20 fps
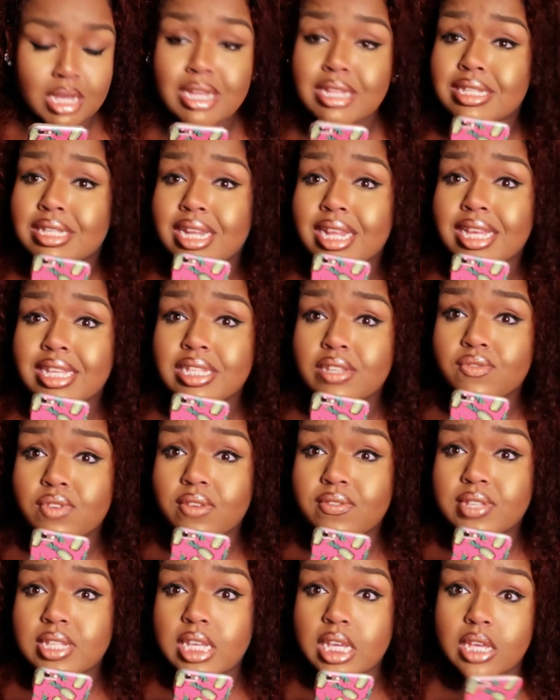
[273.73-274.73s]
Today's the
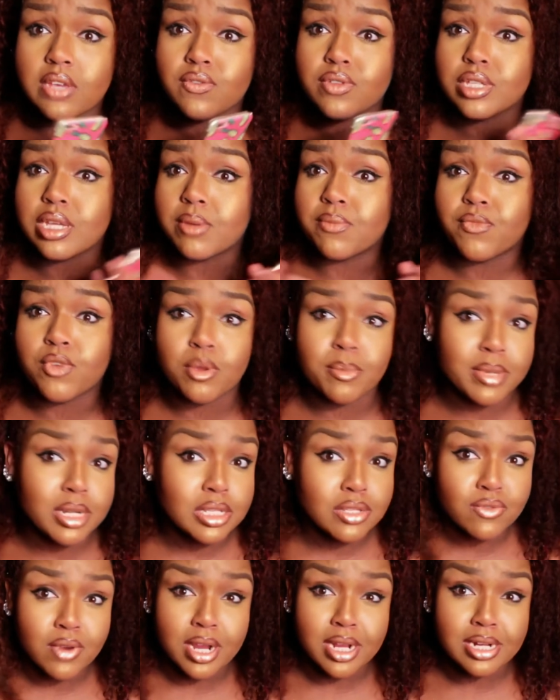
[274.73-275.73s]
15th, so I'm filming
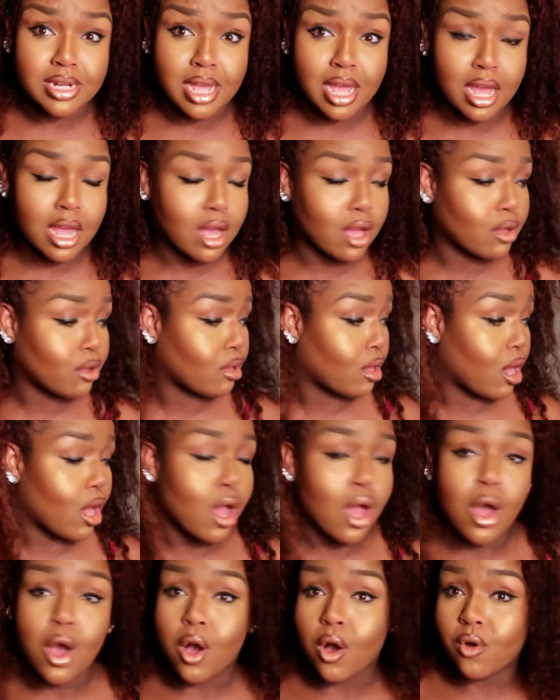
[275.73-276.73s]
this right now.
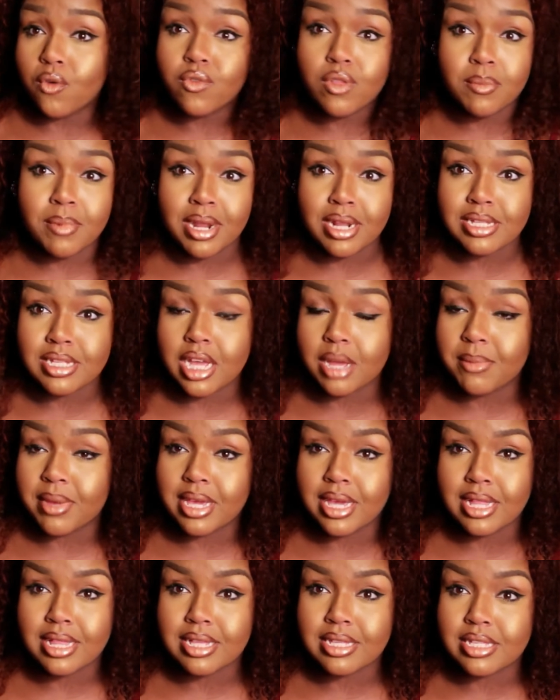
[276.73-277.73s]
Hopefully by the time I
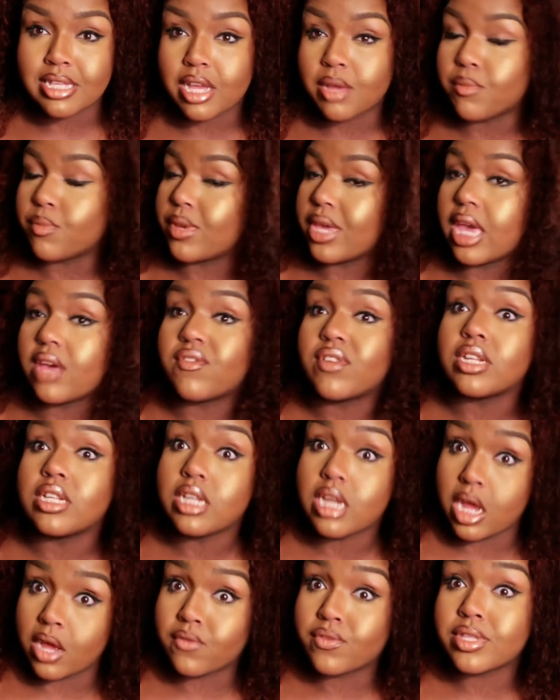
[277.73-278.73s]
get this up, we have
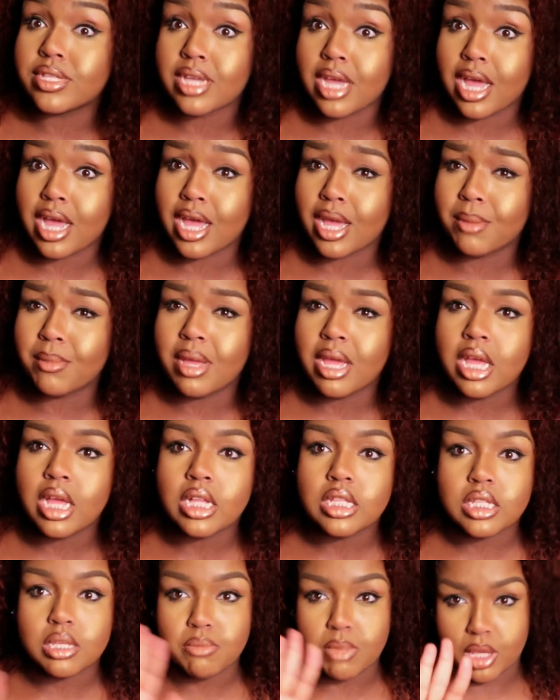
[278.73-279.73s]
enough time
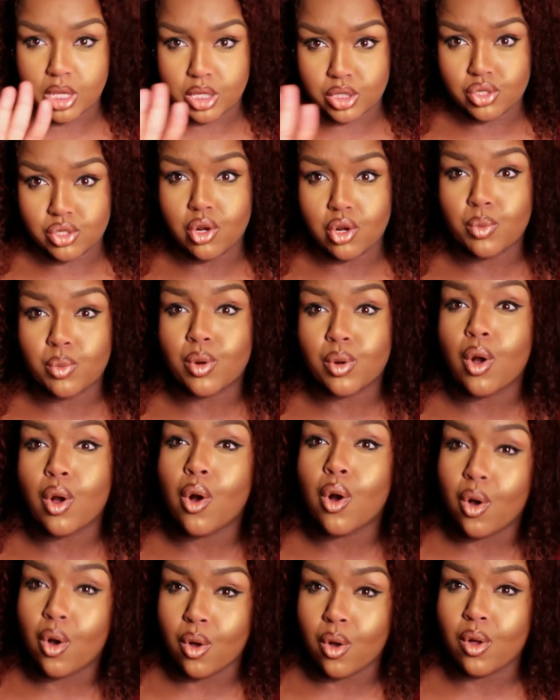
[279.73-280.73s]
to make sure we're
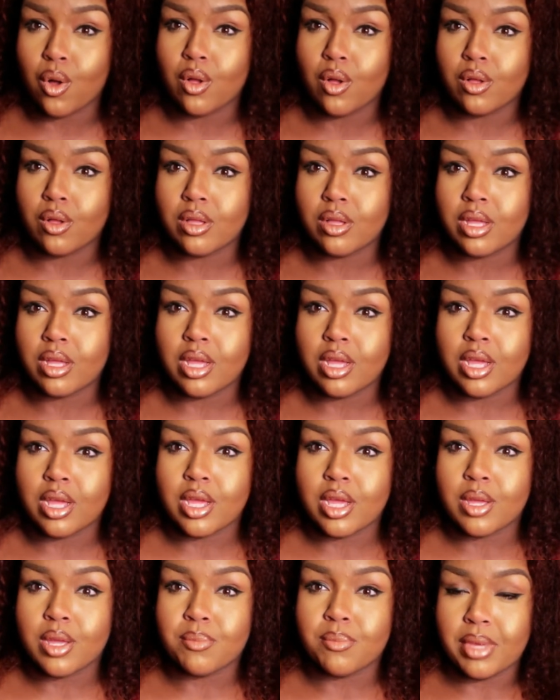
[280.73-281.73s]
all
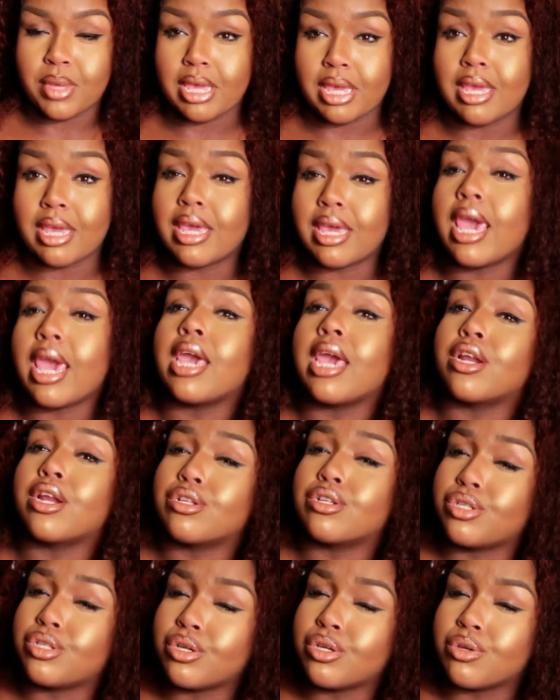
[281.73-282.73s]
being
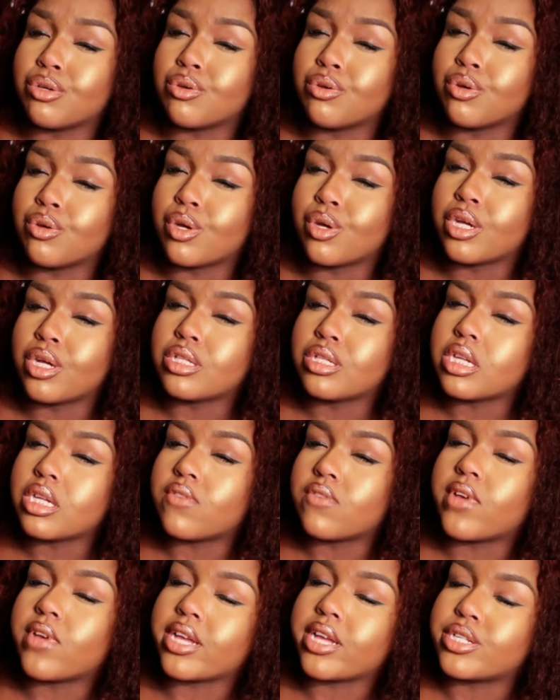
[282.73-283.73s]
catered to, to the
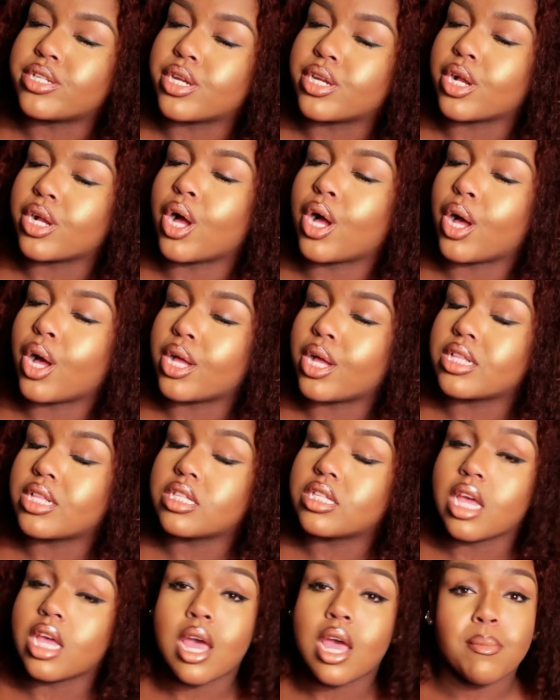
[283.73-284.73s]
fashion
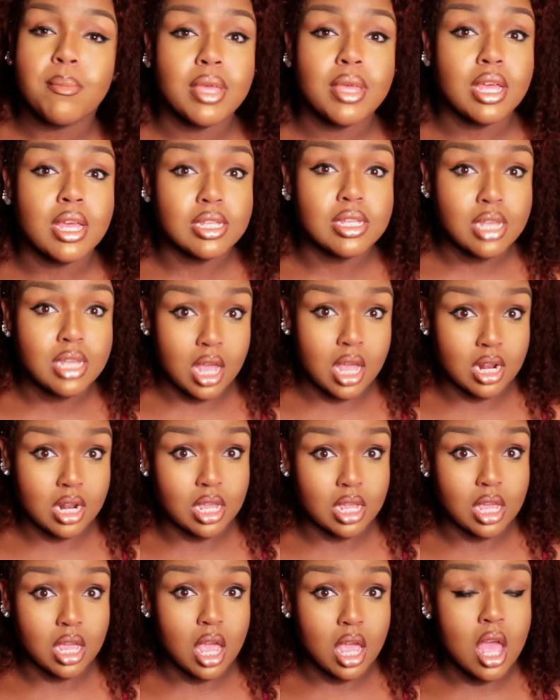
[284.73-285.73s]
gods. Because
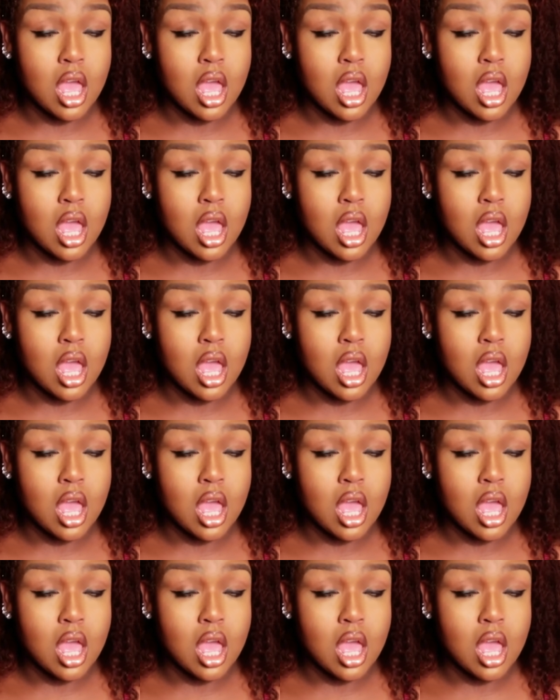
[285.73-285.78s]
honey,